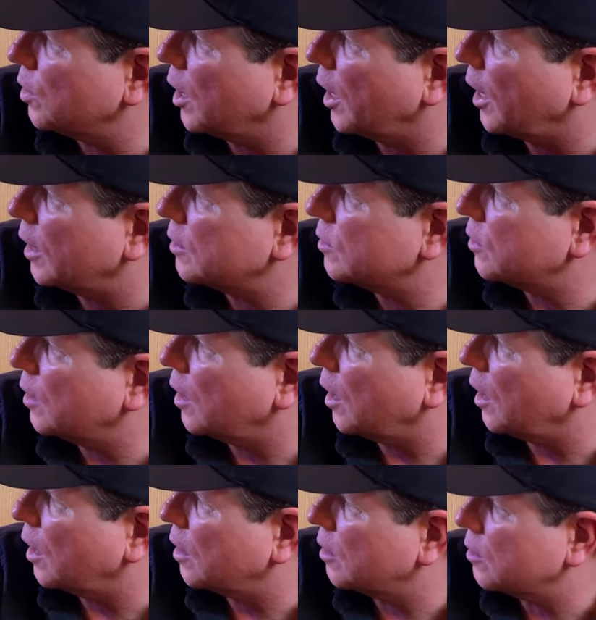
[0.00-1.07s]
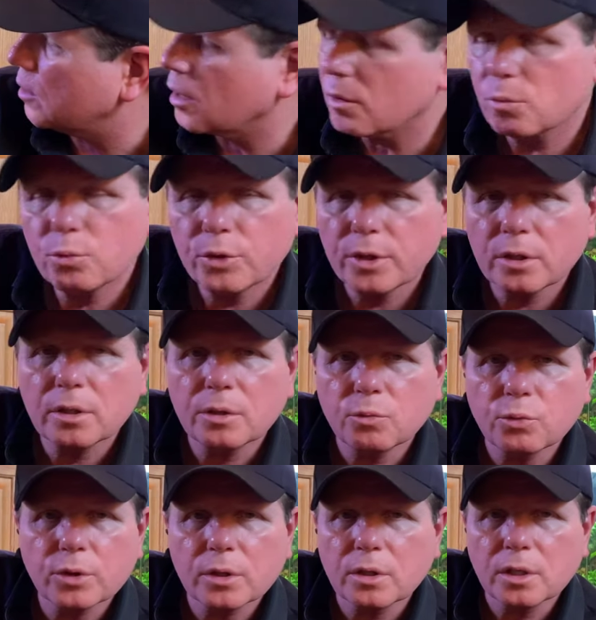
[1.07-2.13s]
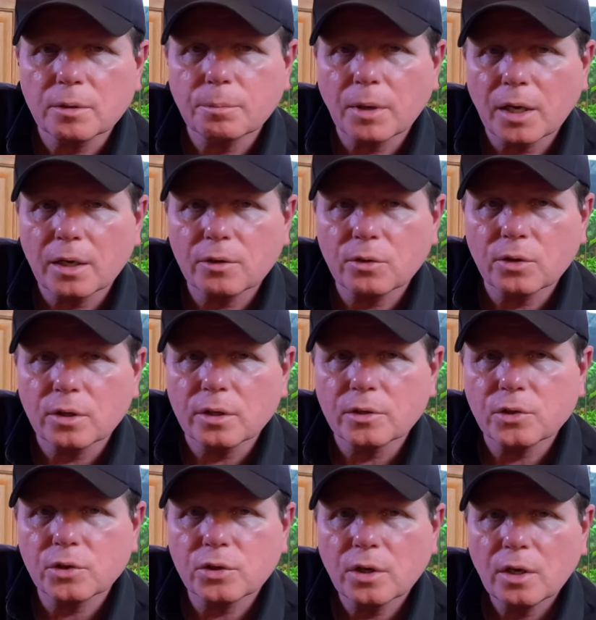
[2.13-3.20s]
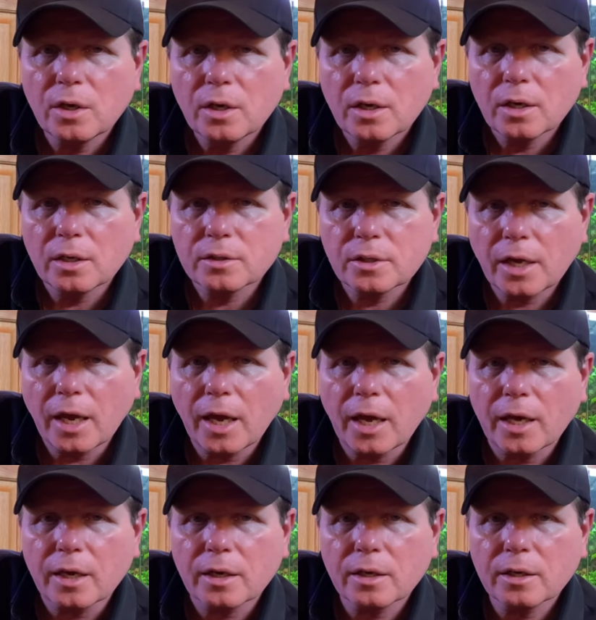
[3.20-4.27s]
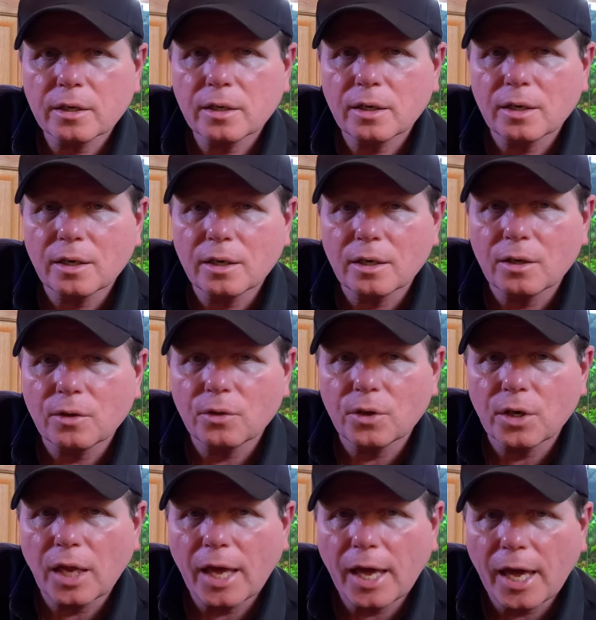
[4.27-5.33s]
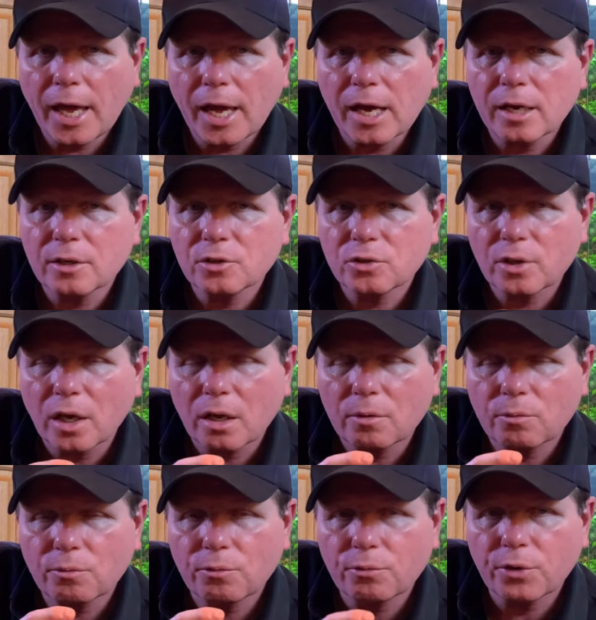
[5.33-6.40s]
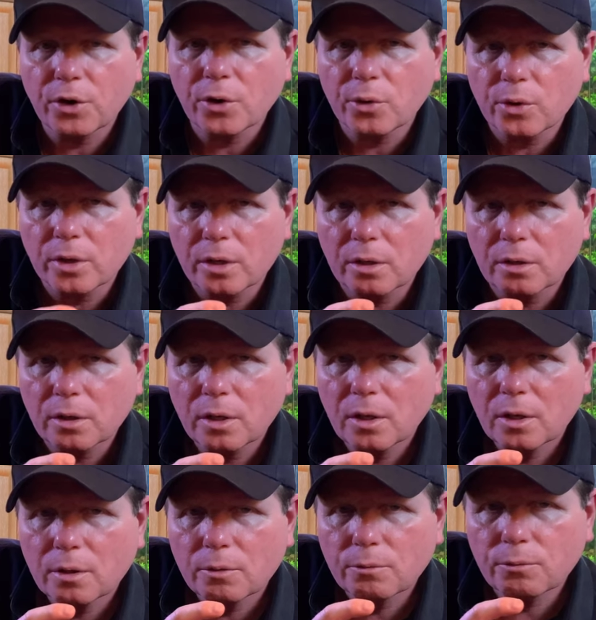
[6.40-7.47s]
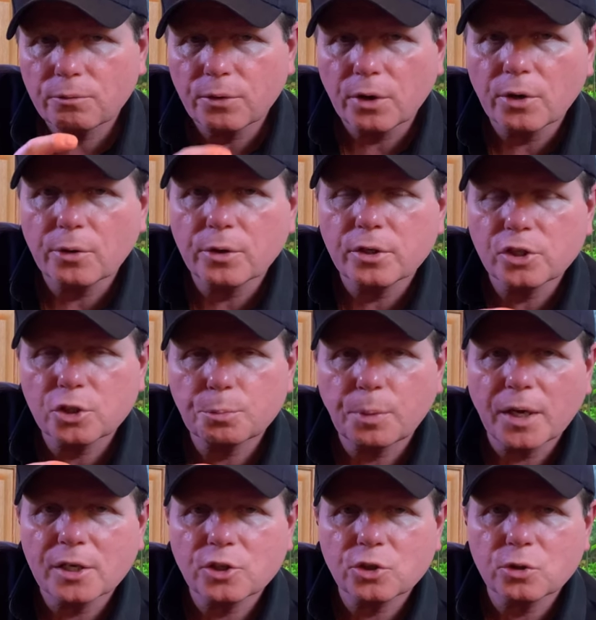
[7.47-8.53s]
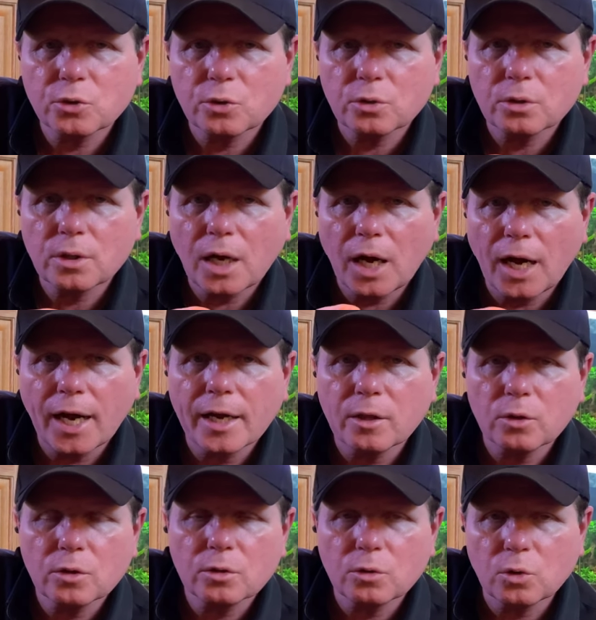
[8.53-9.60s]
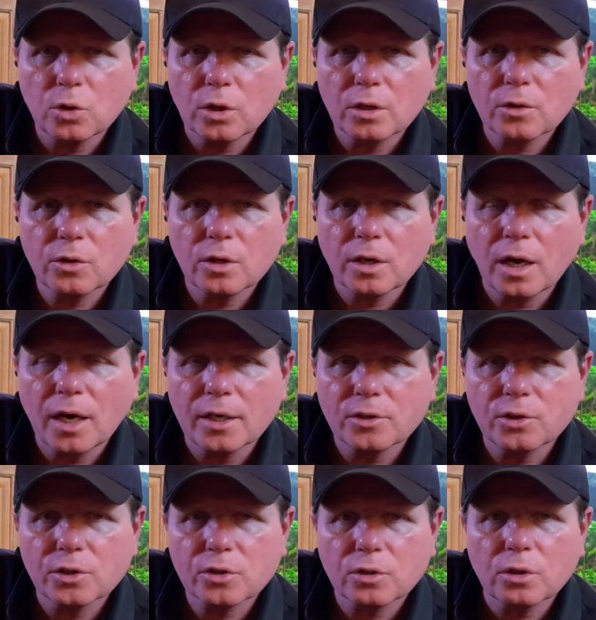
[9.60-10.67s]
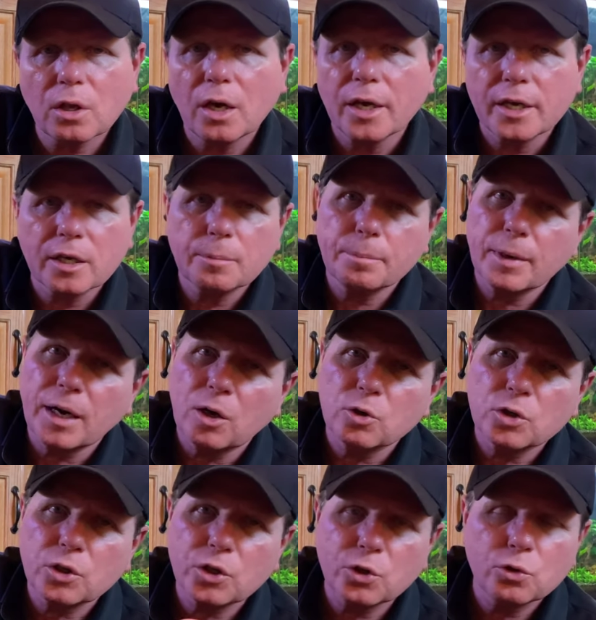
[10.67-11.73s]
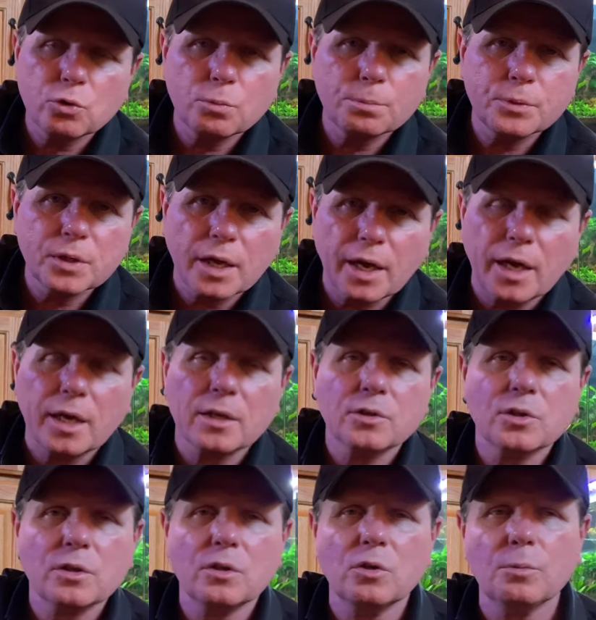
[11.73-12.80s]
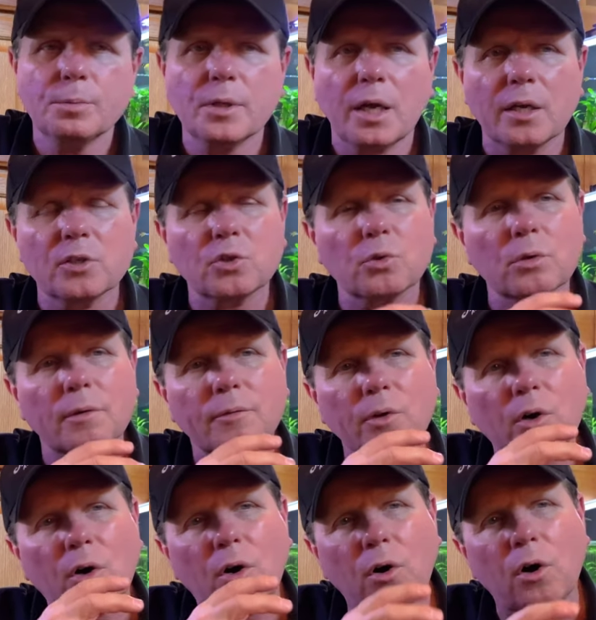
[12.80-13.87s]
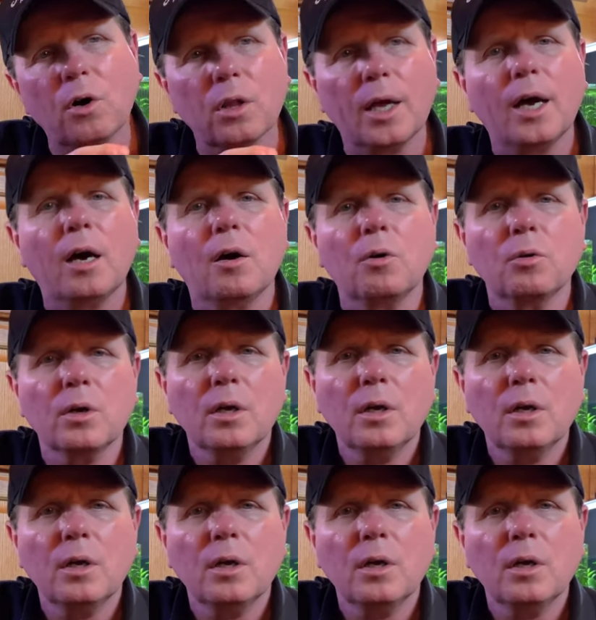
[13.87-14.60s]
that and really, really make this a tank that has that very, very special island look that I just like about cube tanks. Cube tanks sort of call out